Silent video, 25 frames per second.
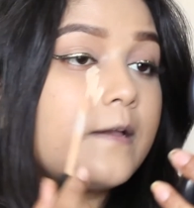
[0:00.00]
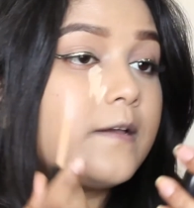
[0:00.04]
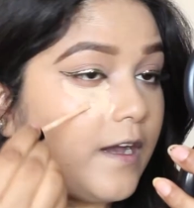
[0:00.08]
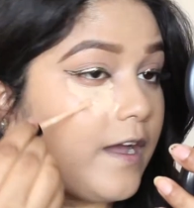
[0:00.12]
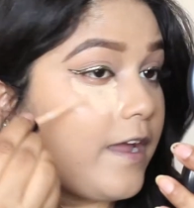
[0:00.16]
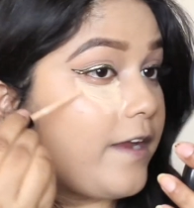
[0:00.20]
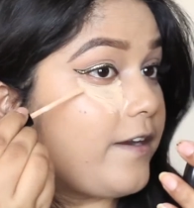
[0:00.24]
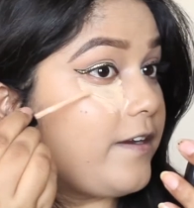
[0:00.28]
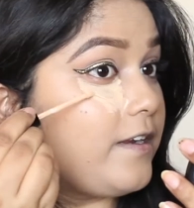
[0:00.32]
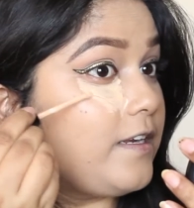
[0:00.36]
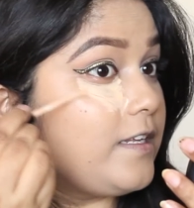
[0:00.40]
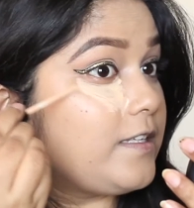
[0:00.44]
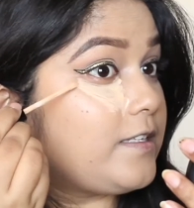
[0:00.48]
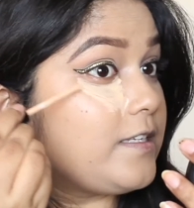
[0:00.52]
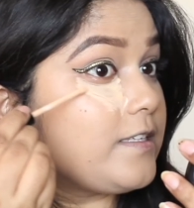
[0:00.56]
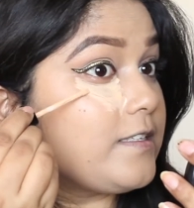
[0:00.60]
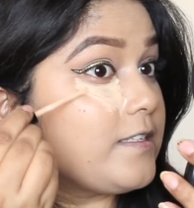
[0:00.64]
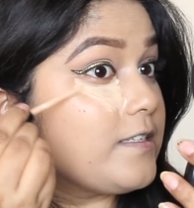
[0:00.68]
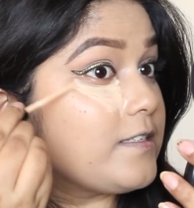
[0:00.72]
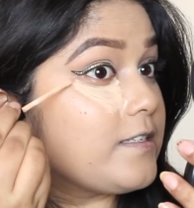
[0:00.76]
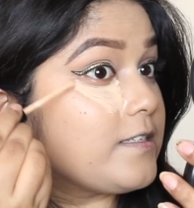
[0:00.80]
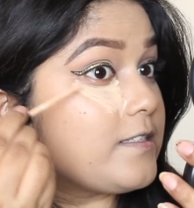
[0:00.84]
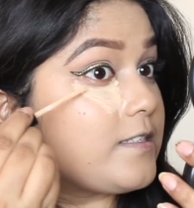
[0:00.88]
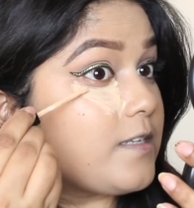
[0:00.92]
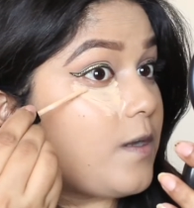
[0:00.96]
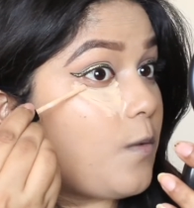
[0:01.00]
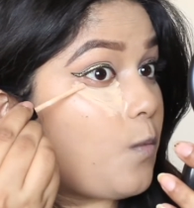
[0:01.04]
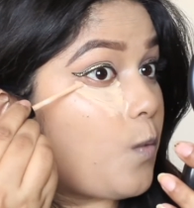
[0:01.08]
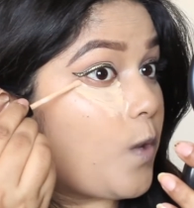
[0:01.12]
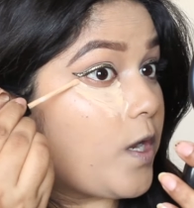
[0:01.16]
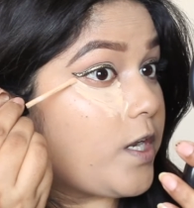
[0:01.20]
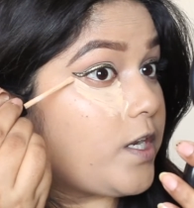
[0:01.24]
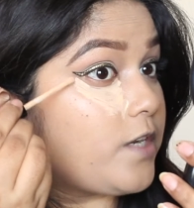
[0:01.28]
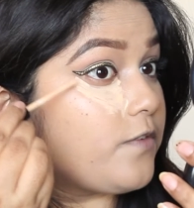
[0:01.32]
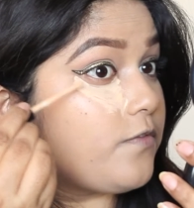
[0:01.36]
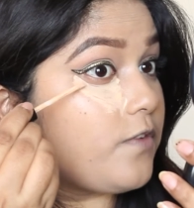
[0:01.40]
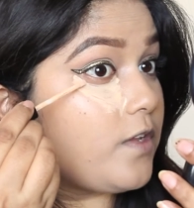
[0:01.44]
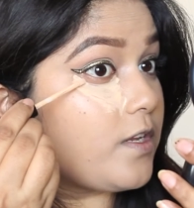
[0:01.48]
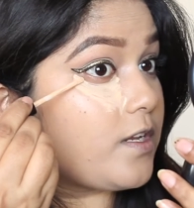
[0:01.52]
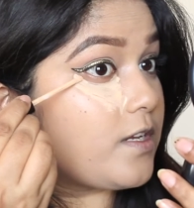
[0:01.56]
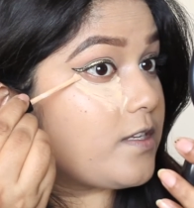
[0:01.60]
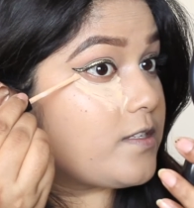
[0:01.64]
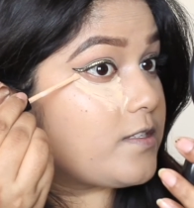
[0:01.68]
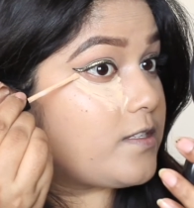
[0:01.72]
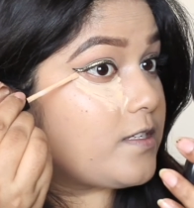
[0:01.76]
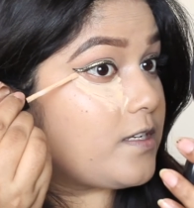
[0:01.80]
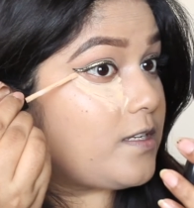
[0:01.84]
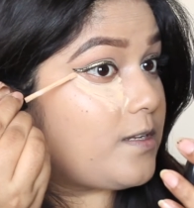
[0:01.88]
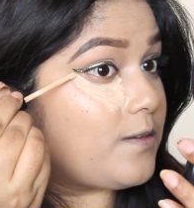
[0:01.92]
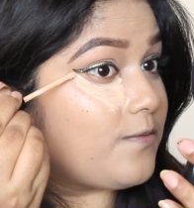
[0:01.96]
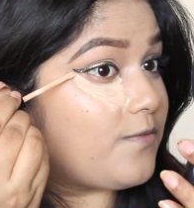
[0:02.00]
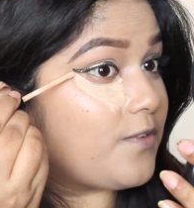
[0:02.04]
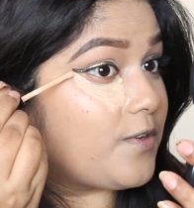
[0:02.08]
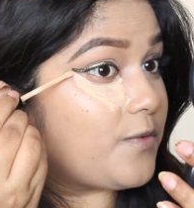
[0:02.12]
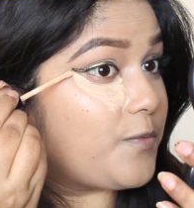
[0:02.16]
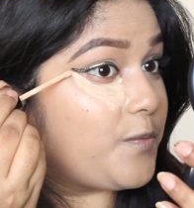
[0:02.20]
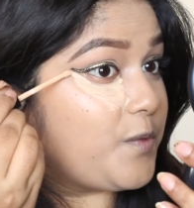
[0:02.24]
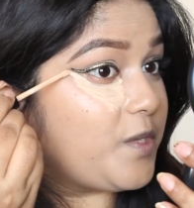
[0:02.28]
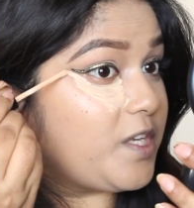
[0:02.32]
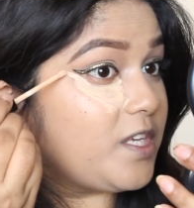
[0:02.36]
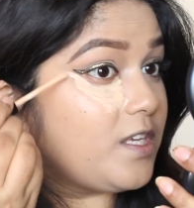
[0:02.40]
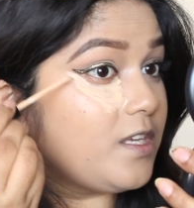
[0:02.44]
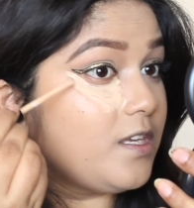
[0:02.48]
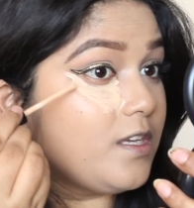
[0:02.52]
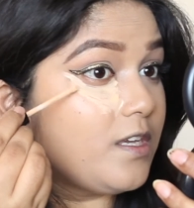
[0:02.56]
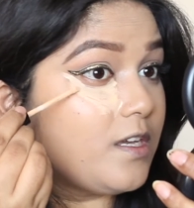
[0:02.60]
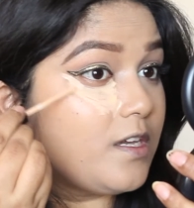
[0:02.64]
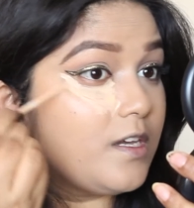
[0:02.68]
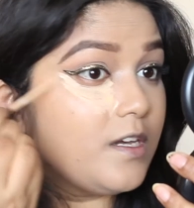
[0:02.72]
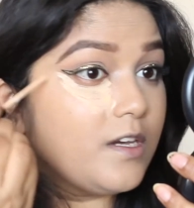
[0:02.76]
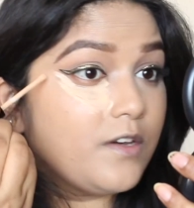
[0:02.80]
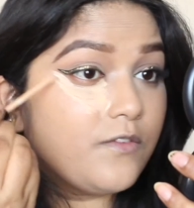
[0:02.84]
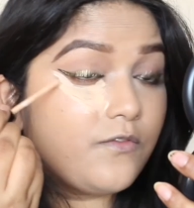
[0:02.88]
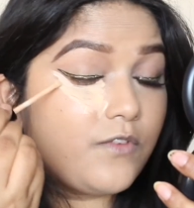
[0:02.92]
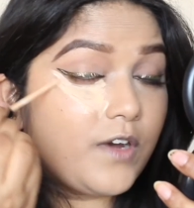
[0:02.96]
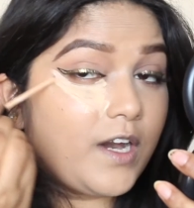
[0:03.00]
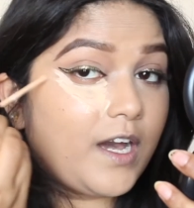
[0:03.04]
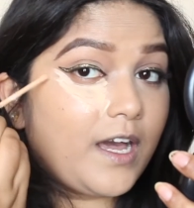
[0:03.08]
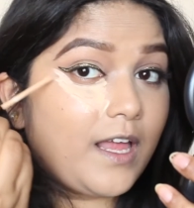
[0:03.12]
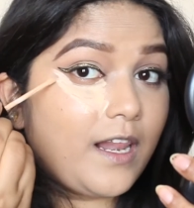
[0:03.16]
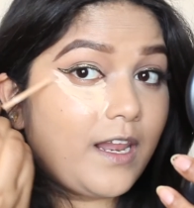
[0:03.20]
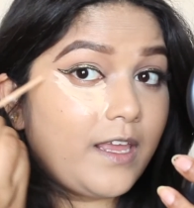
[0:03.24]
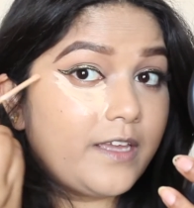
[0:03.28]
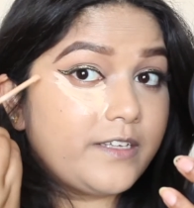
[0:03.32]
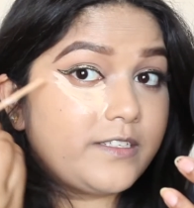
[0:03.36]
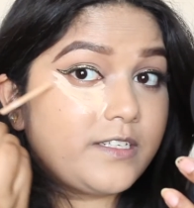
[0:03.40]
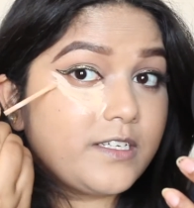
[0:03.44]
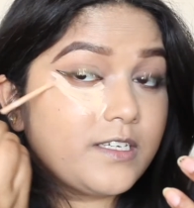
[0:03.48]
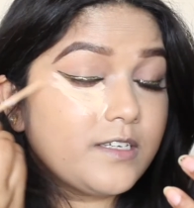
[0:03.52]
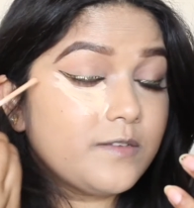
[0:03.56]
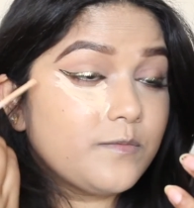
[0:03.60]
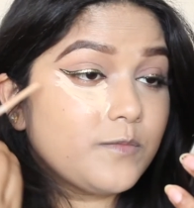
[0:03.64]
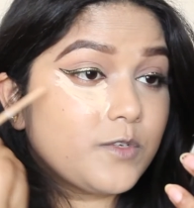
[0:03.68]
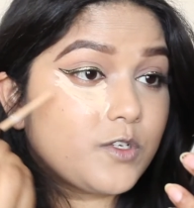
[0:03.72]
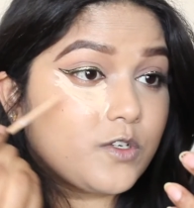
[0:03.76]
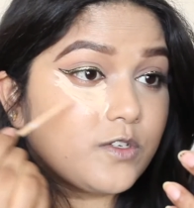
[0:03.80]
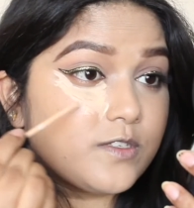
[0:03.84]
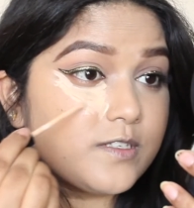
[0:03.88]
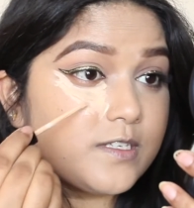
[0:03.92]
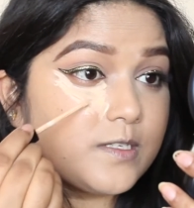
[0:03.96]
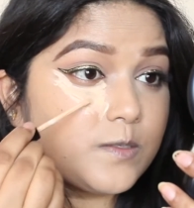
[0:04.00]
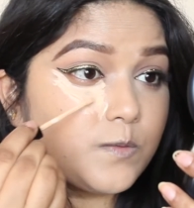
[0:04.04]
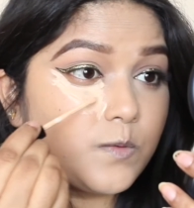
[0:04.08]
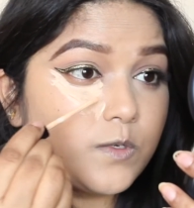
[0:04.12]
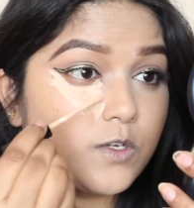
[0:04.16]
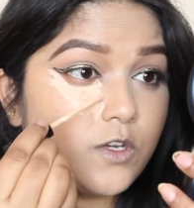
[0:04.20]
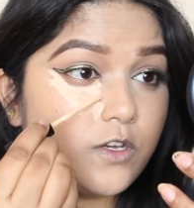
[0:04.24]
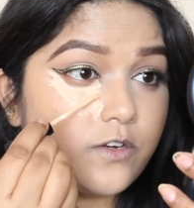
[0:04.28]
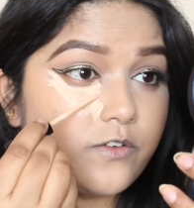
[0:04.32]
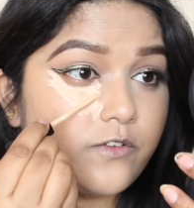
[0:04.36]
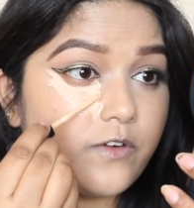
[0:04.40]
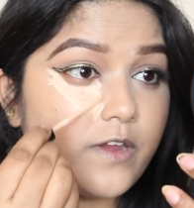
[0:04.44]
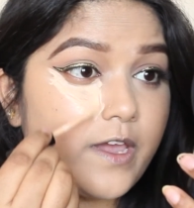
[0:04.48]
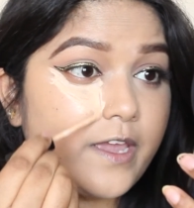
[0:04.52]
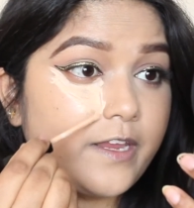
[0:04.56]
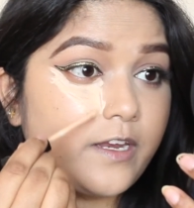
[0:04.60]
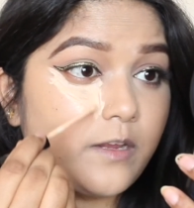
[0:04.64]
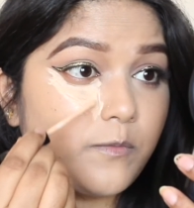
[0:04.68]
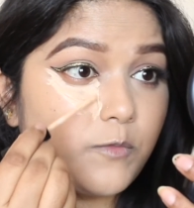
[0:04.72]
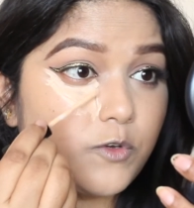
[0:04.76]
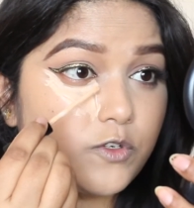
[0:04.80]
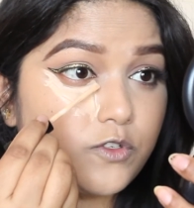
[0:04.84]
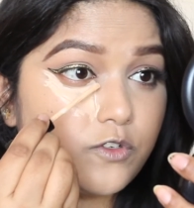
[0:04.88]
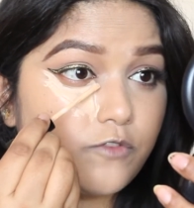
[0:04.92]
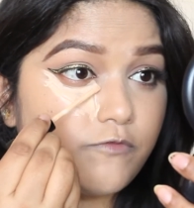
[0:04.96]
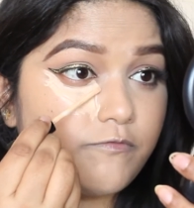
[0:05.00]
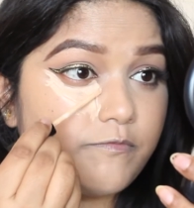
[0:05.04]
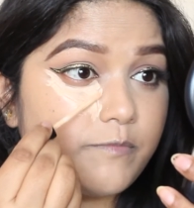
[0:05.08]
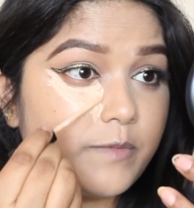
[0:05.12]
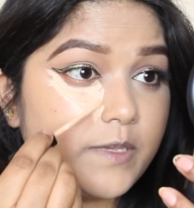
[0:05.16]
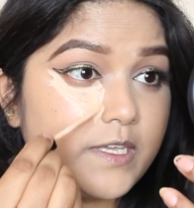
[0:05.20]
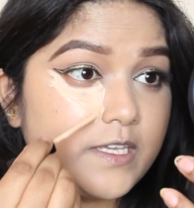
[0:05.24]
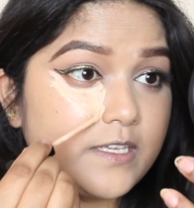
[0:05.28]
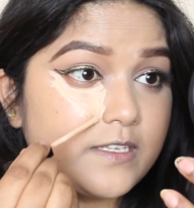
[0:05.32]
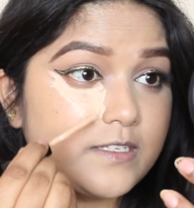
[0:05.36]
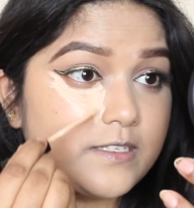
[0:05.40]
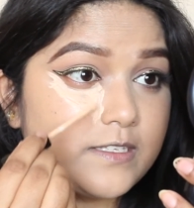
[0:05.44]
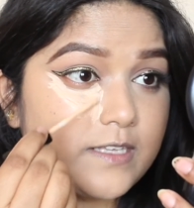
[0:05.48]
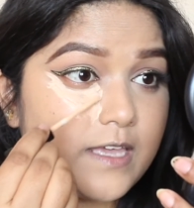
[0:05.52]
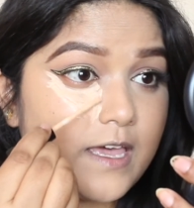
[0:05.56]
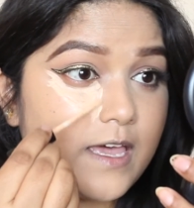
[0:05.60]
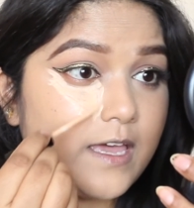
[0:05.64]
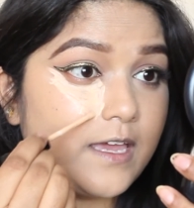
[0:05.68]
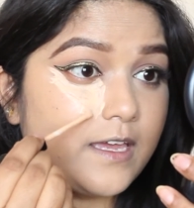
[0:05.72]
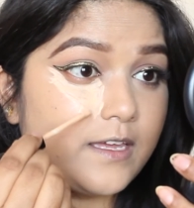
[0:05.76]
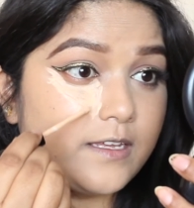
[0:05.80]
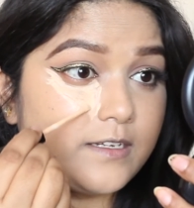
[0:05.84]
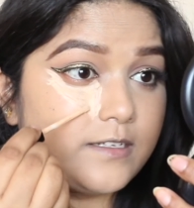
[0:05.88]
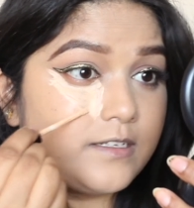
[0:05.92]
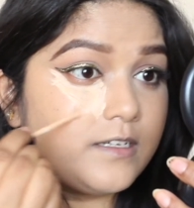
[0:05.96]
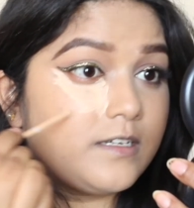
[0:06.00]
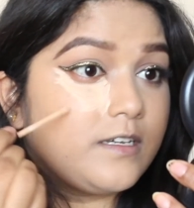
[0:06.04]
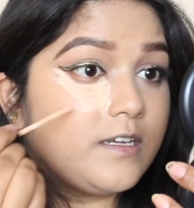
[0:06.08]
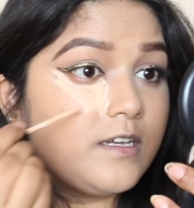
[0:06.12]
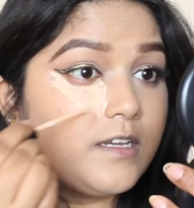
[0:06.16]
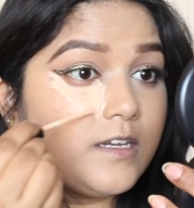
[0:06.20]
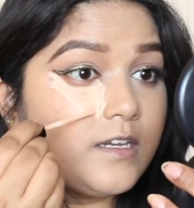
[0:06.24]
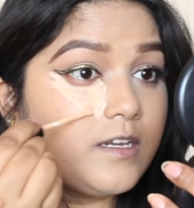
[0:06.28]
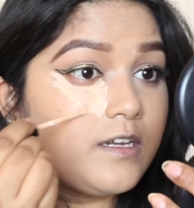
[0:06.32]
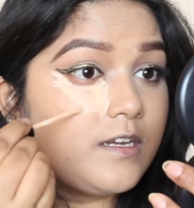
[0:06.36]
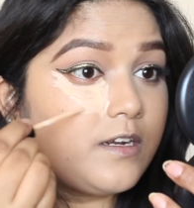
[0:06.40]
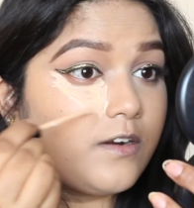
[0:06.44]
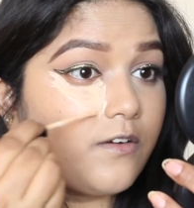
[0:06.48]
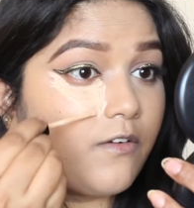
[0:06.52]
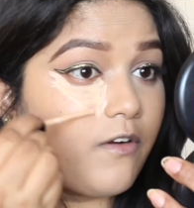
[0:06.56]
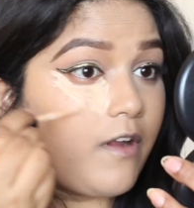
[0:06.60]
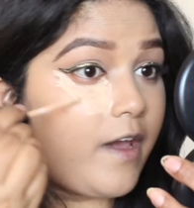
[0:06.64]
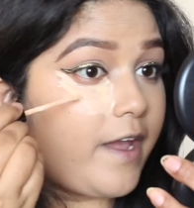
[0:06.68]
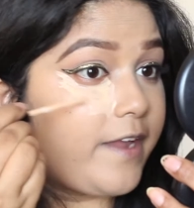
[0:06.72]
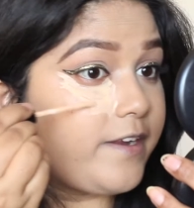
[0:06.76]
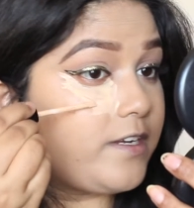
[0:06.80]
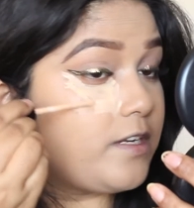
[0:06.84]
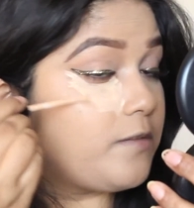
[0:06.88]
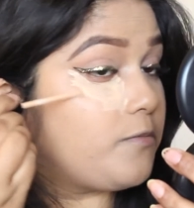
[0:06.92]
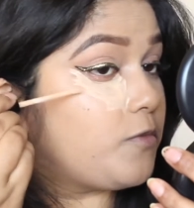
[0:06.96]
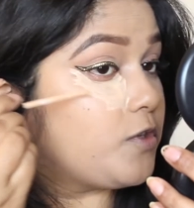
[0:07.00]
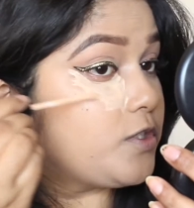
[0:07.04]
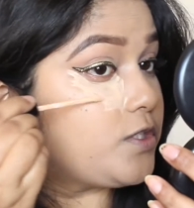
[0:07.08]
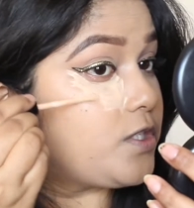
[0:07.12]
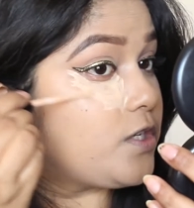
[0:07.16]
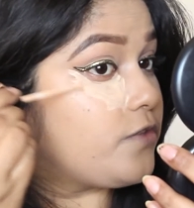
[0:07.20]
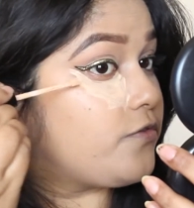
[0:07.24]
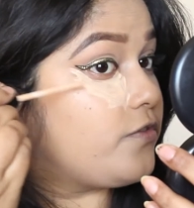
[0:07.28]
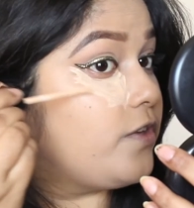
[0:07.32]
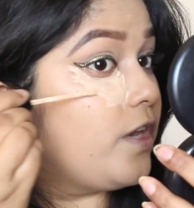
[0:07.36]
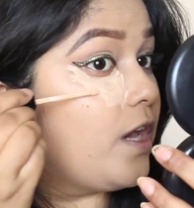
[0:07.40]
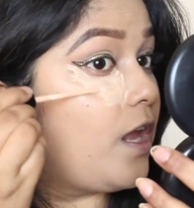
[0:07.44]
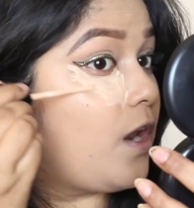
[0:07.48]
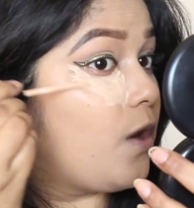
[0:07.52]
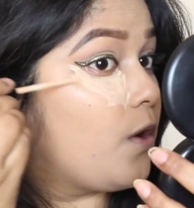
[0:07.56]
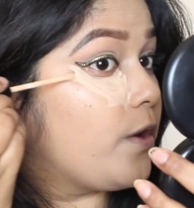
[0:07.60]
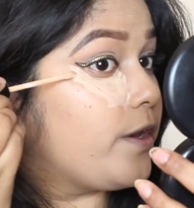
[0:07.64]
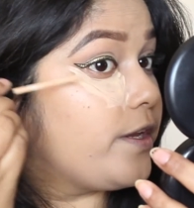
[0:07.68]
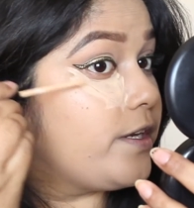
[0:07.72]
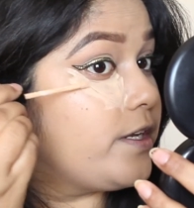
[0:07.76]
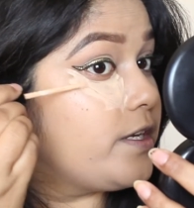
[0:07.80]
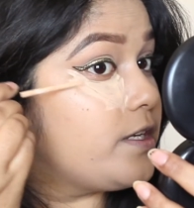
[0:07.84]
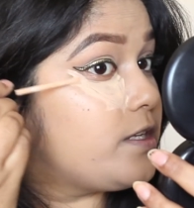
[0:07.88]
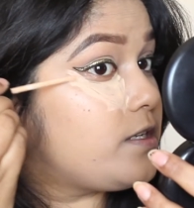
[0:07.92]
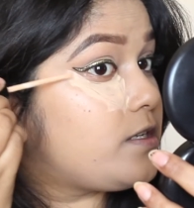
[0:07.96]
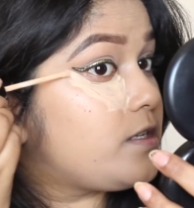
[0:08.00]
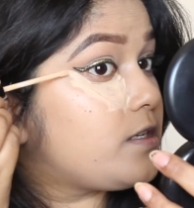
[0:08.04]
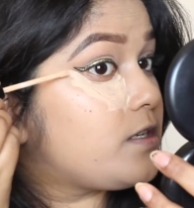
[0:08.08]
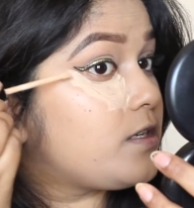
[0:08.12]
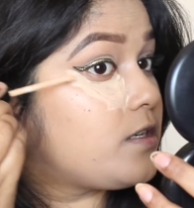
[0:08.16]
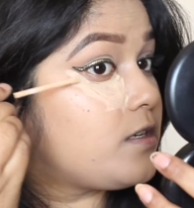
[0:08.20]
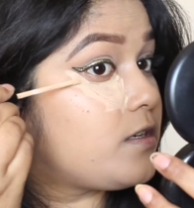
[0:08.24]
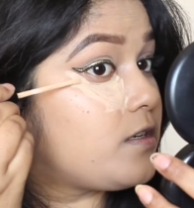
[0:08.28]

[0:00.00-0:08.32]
I really think this is a wonderful concealer for me for highlighting because this one got right amount of pinks and right amount of yellow in it.